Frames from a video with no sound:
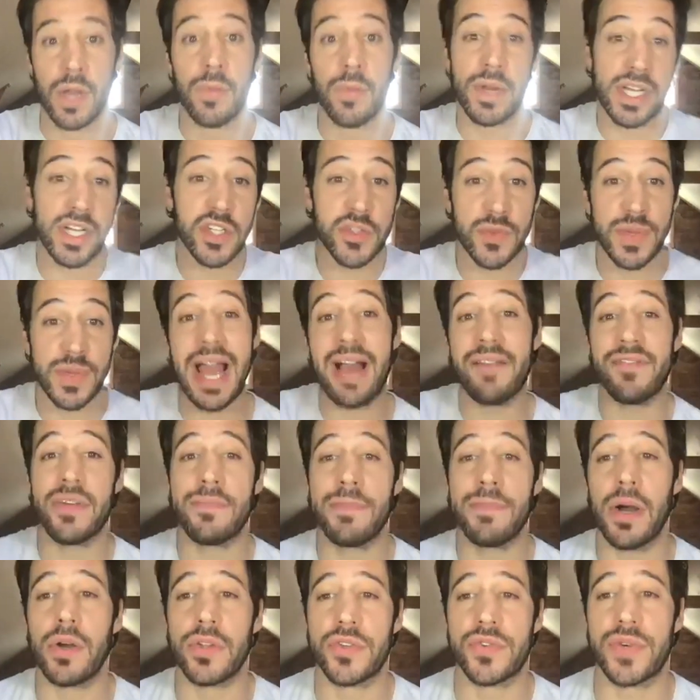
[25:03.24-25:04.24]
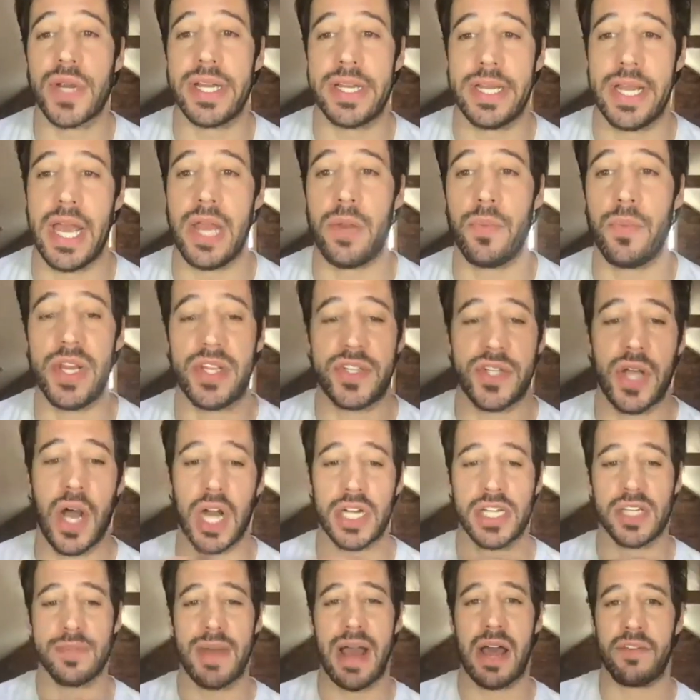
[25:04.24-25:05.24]
Because we have the bones, right? And we
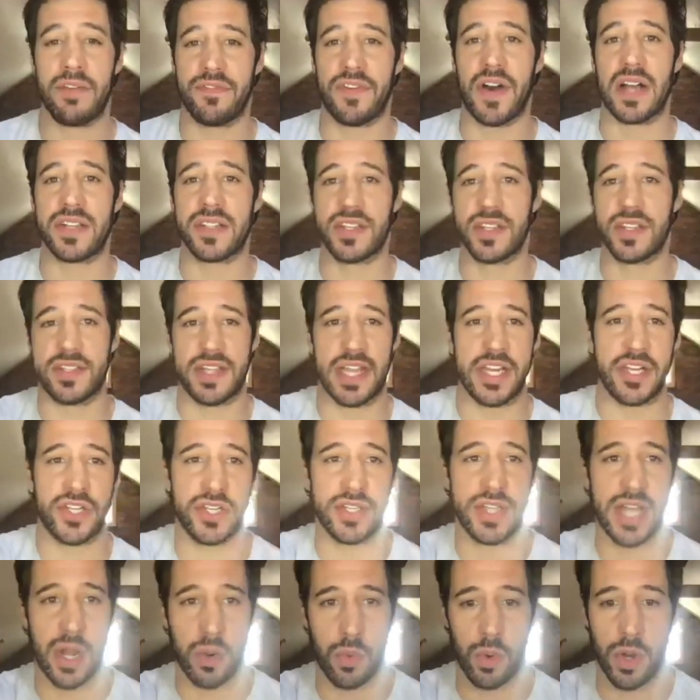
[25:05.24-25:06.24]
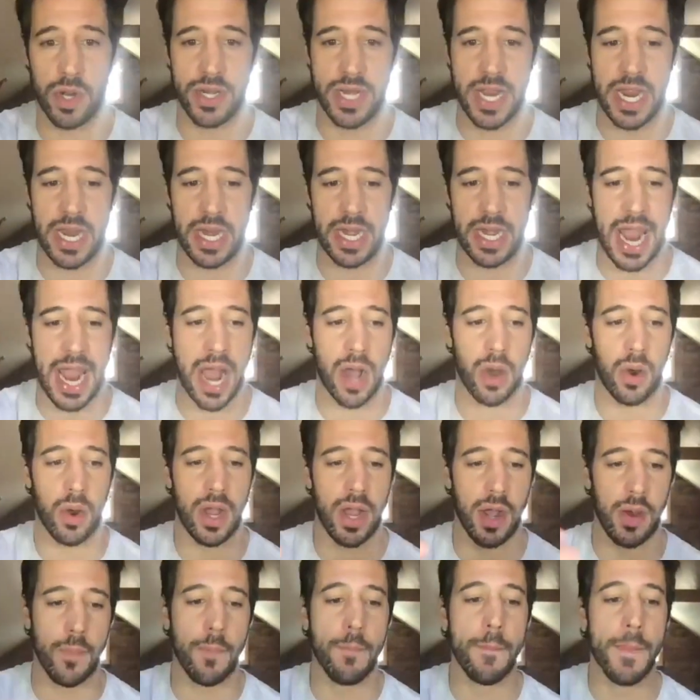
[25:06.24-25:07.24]
talked about fossilization that one day and how
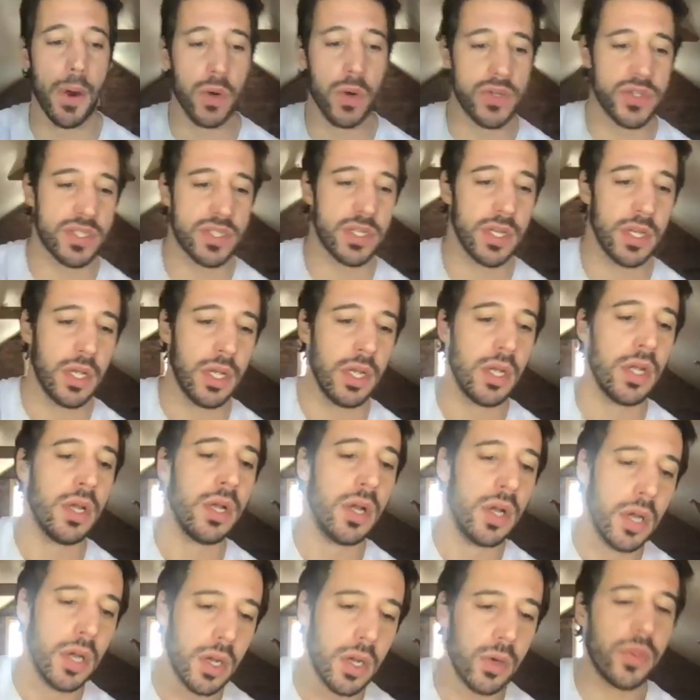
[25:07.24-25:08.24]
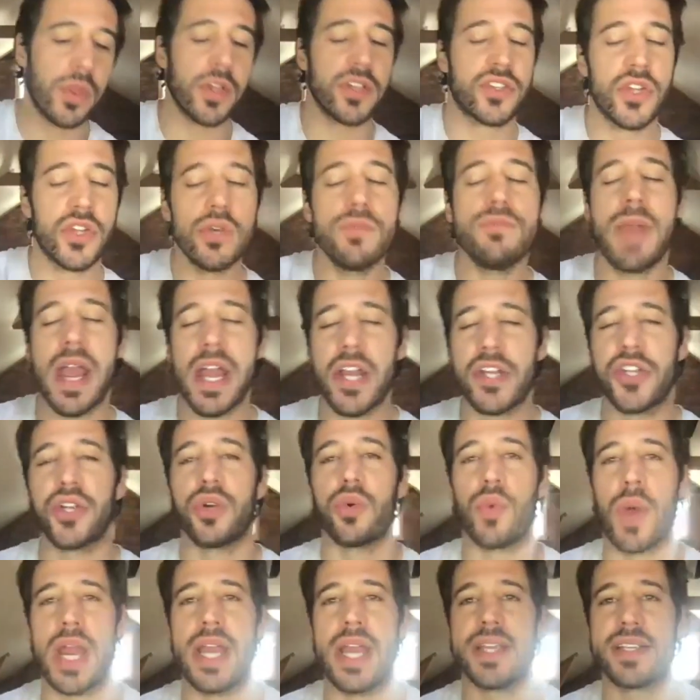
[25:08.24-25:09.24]
most the two major
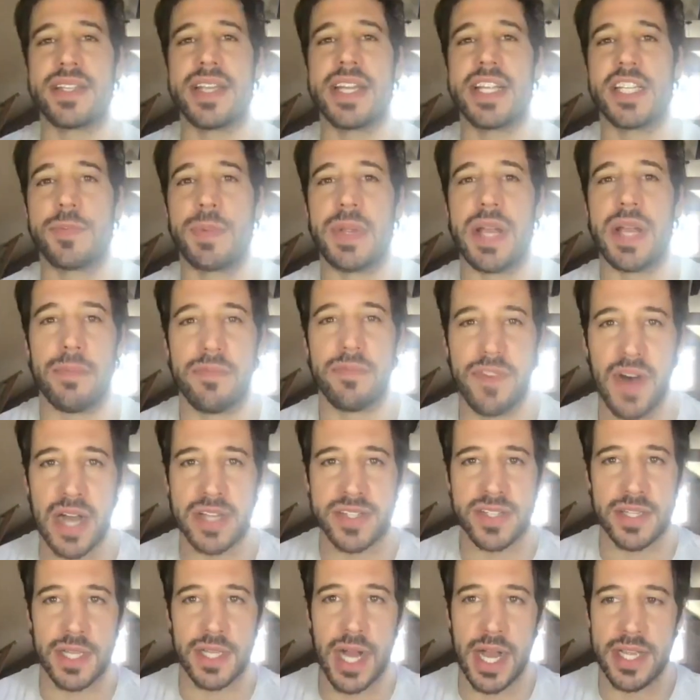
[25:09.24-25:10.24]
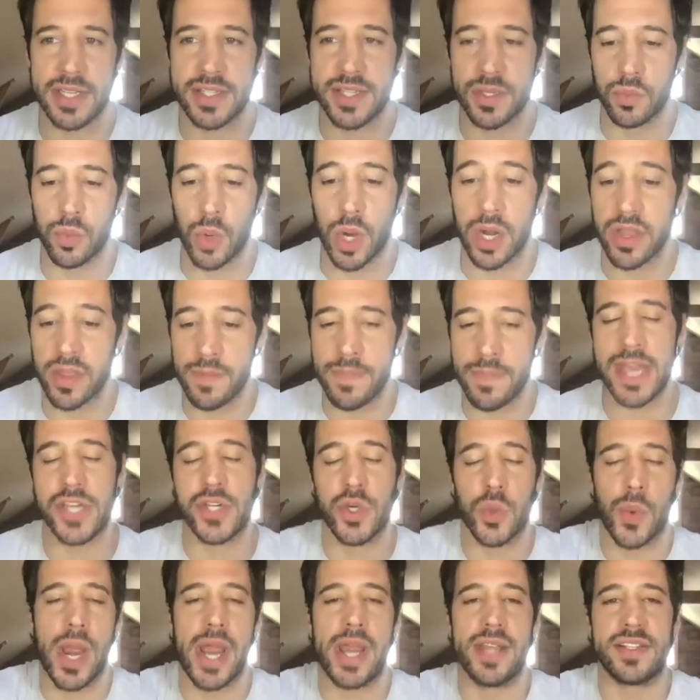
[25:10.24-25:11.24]
ways things become fossilized. And one of the major
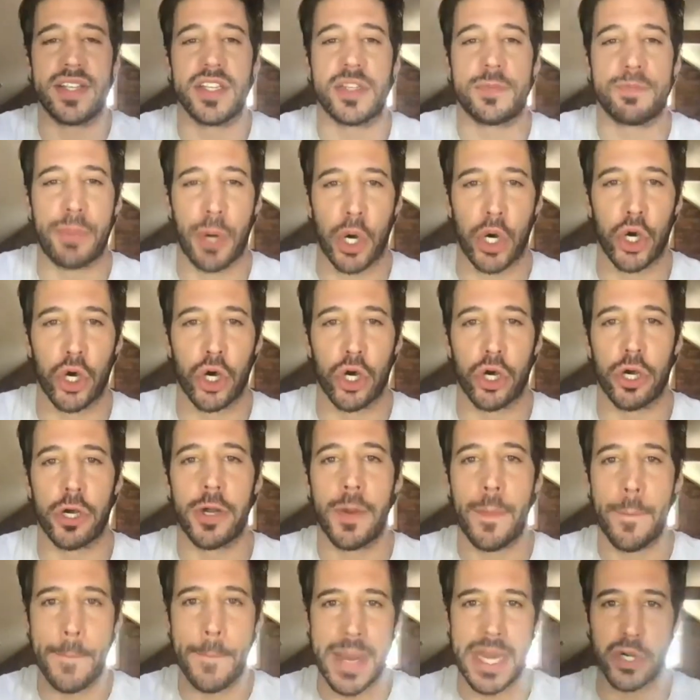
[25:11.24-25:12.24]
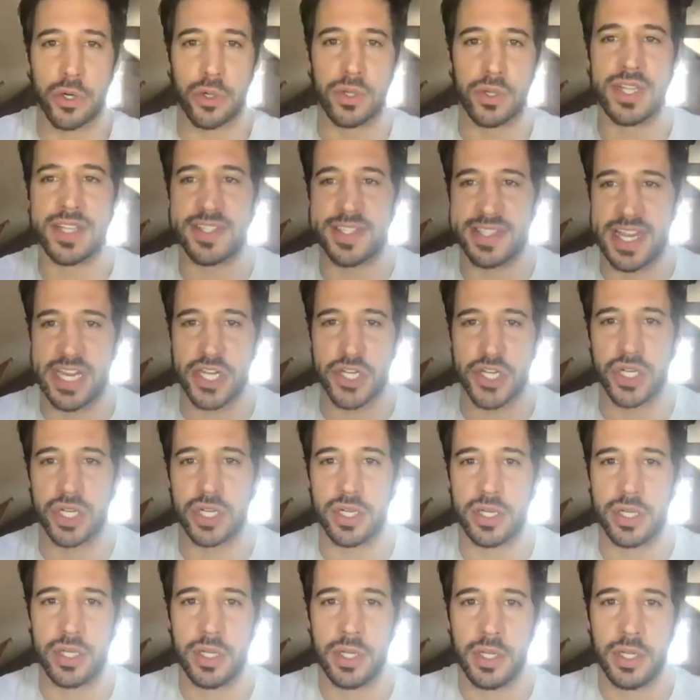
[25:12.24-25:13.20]
ways is per mineralization,